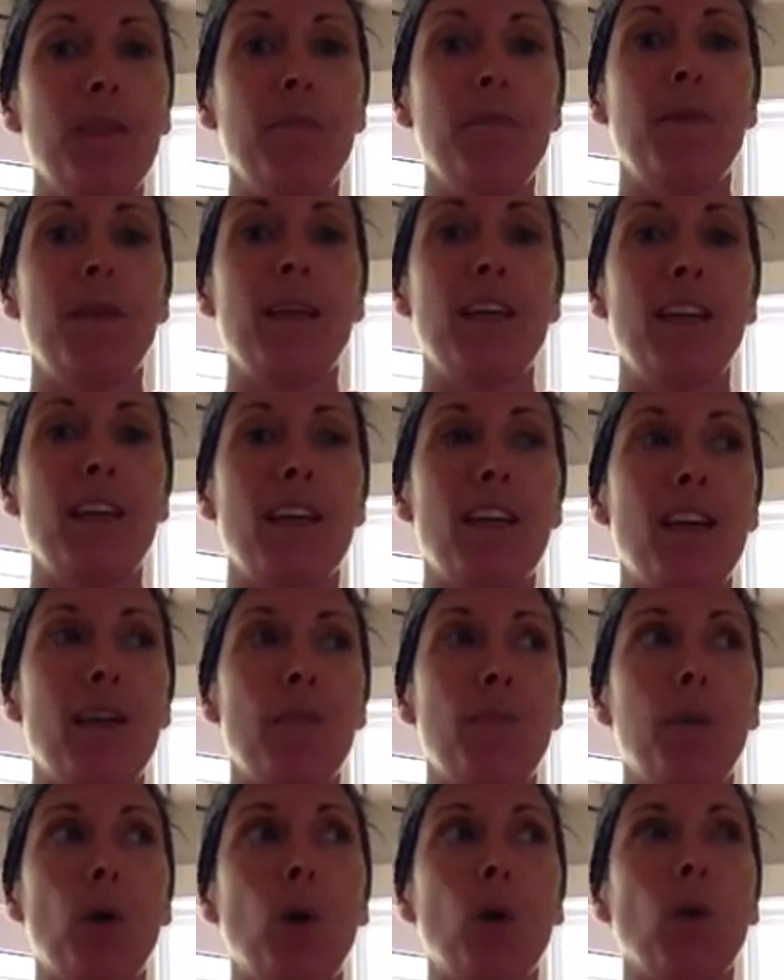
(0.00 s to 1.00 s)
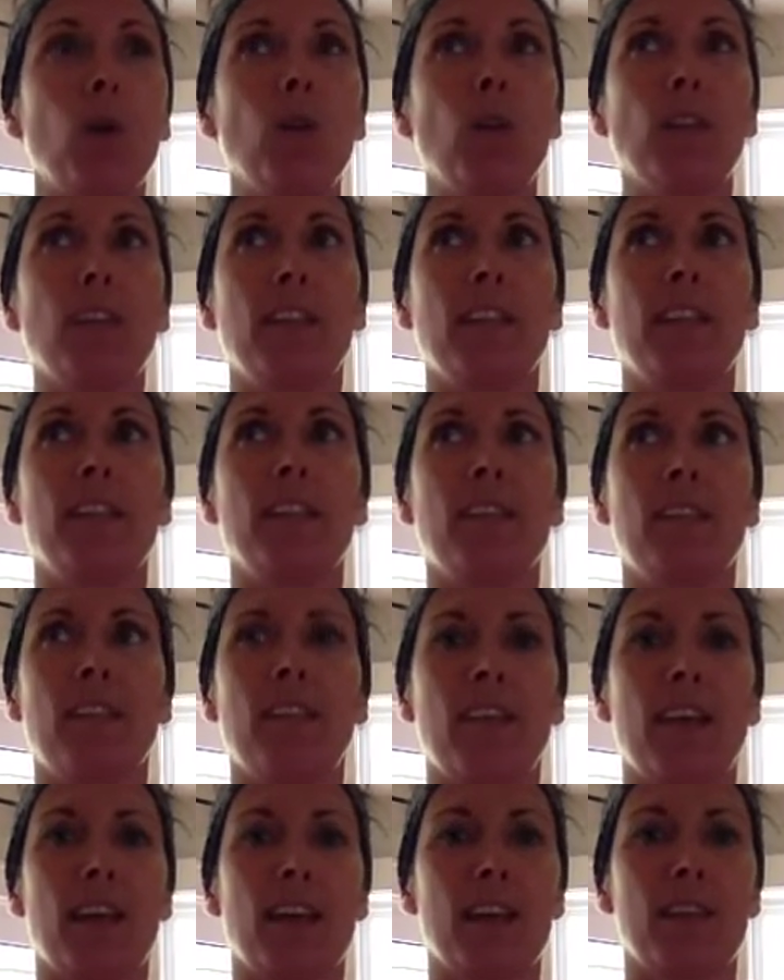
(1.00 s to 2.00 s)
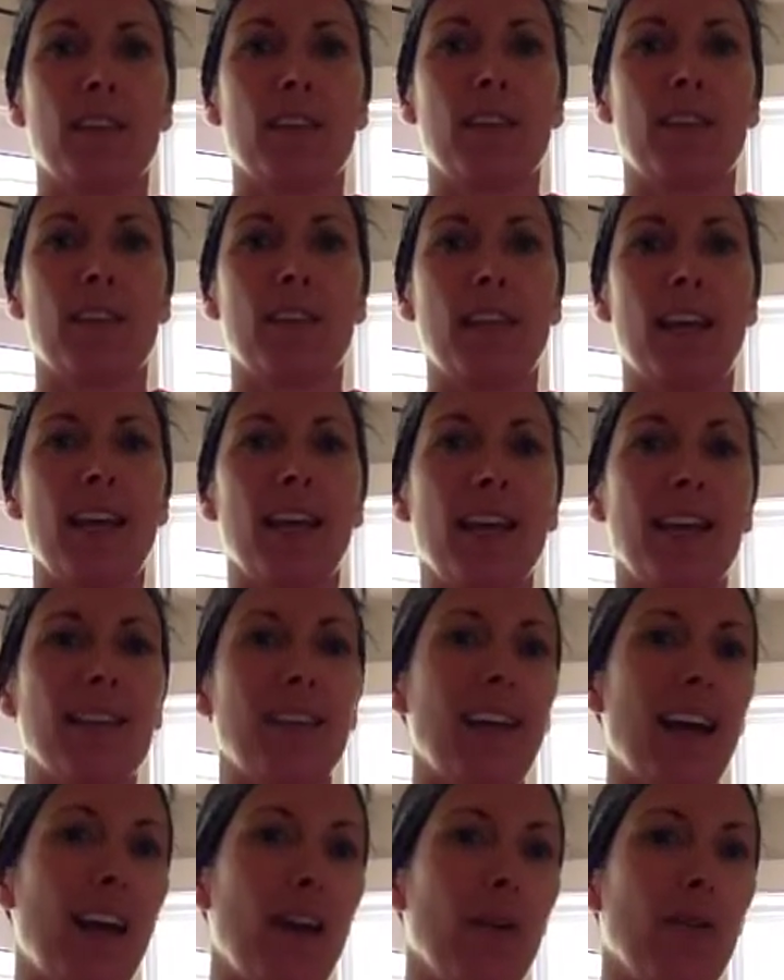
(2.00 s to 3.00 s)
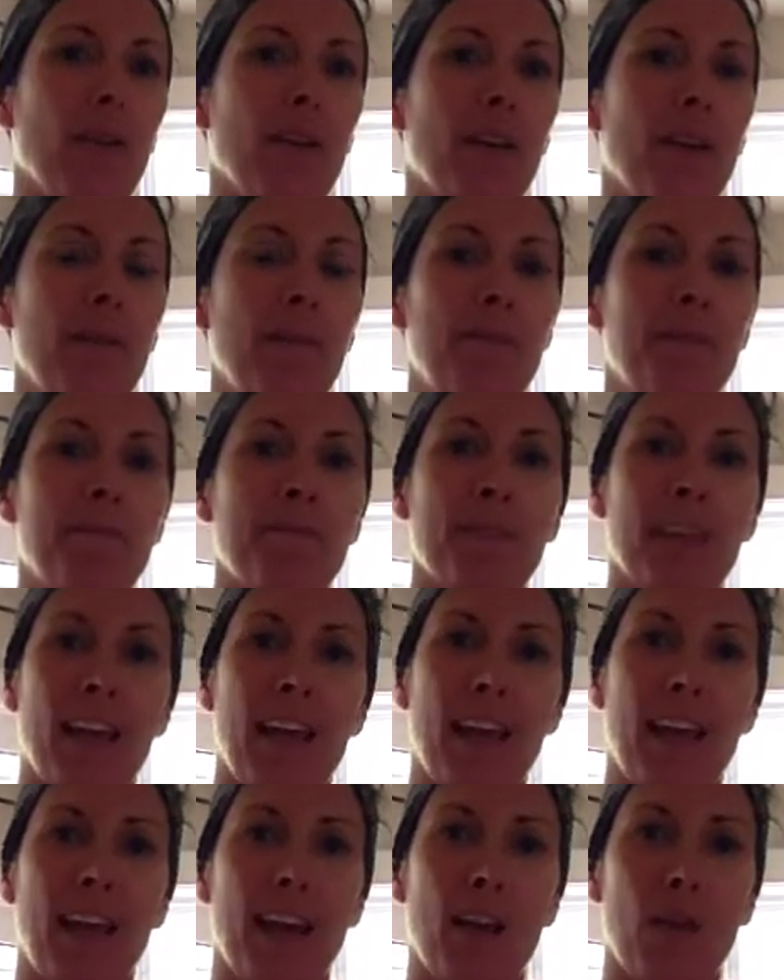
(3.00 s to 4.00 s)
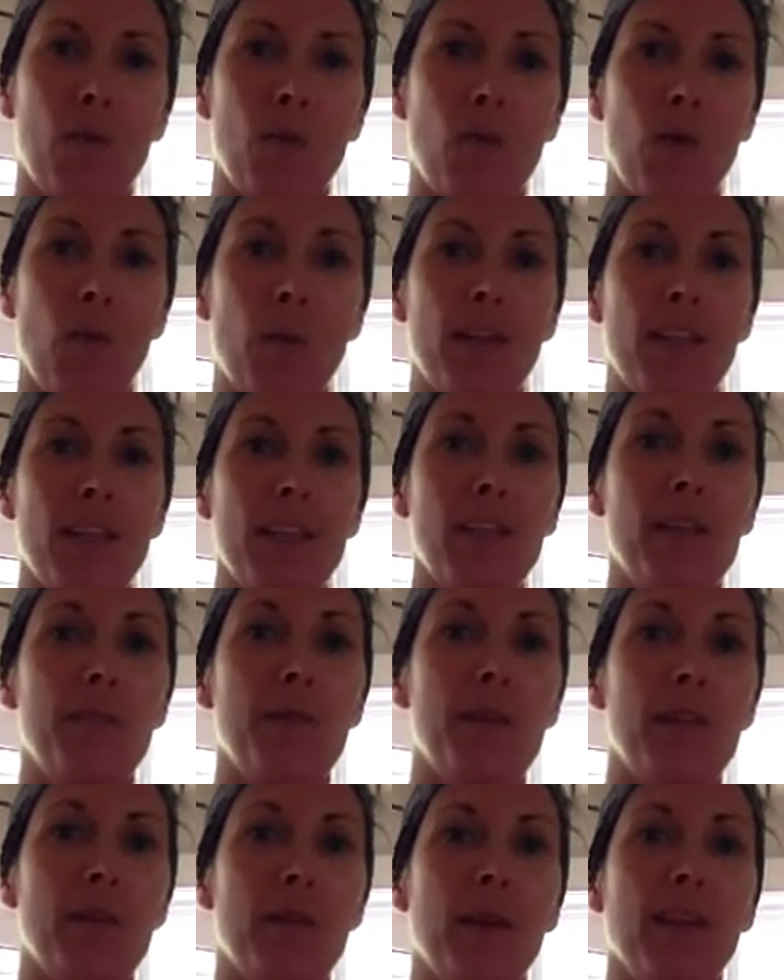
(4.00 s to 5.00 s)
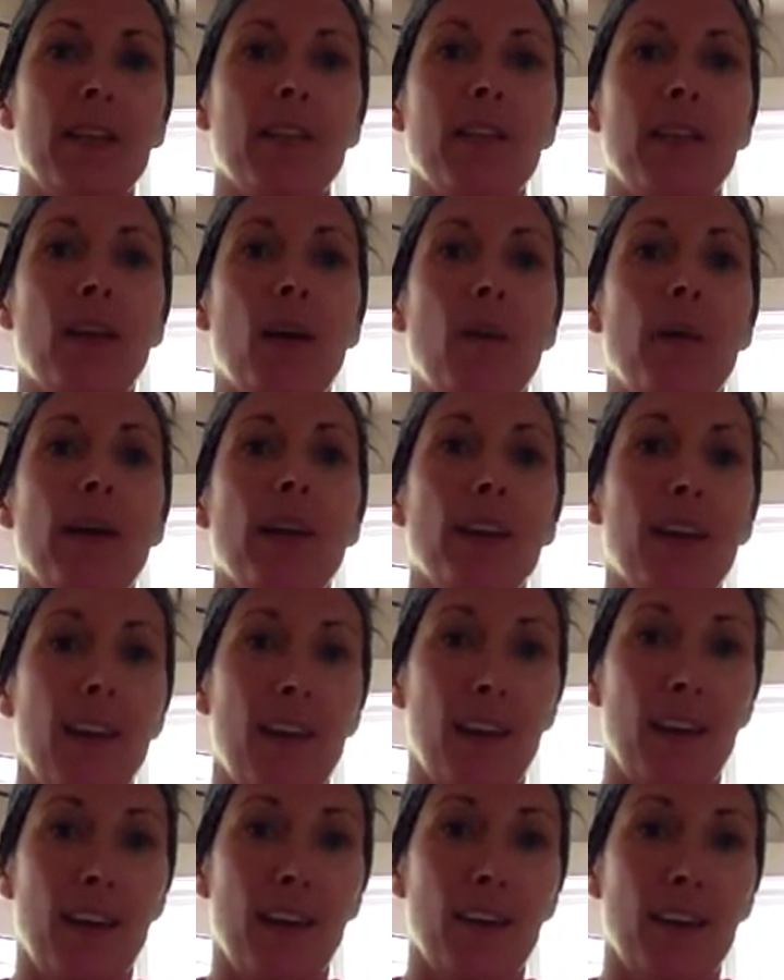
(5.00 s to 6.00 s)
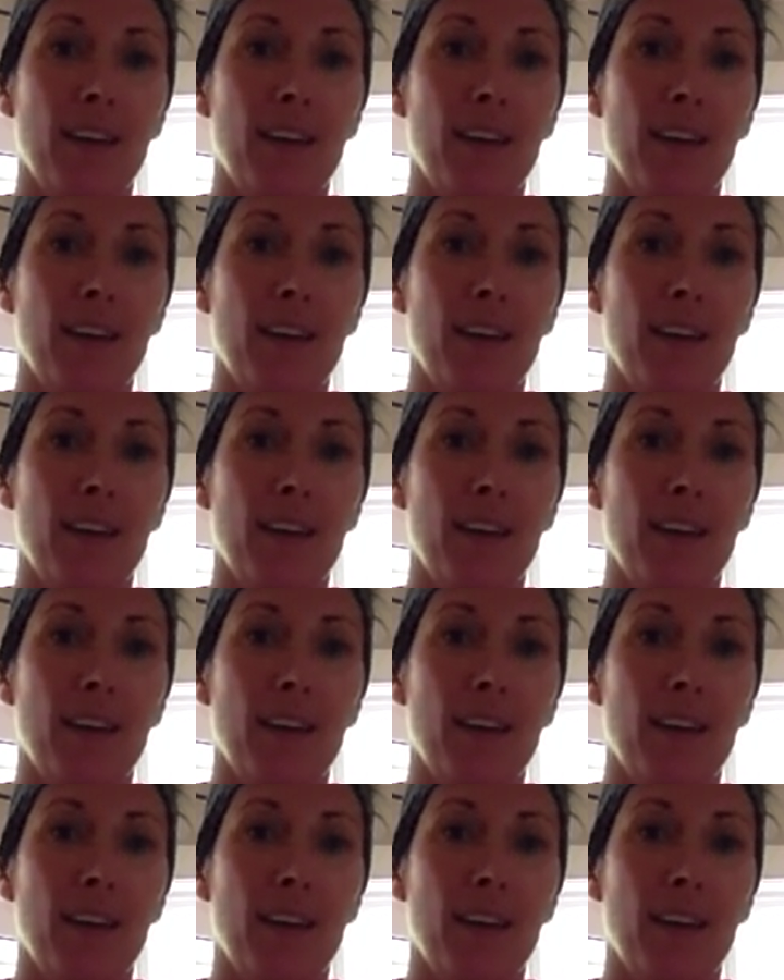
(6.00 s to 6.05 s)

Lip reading: being pulled into things to take us out. And what we need to be doing is going in.